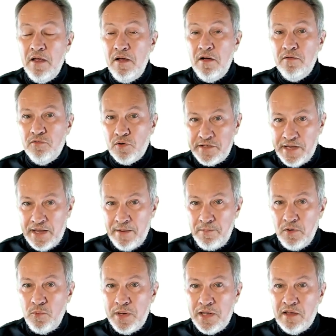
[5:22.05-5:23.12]
For example,
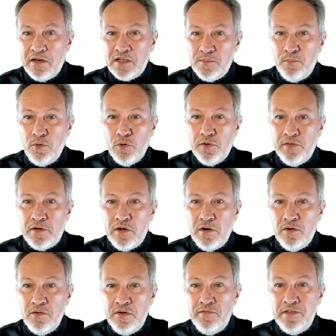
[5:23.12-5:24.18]
we can explore the
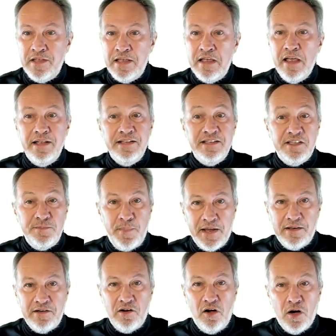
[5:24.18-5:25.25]
code of the
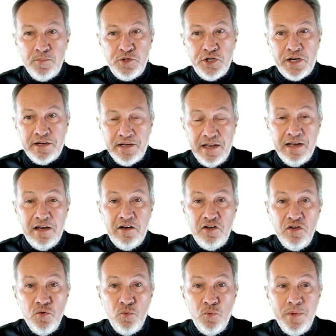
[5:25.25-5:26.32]
Inspect Object in a New
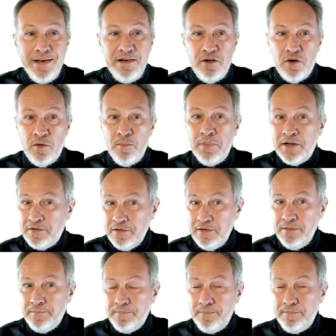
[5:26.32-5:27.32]
Window button,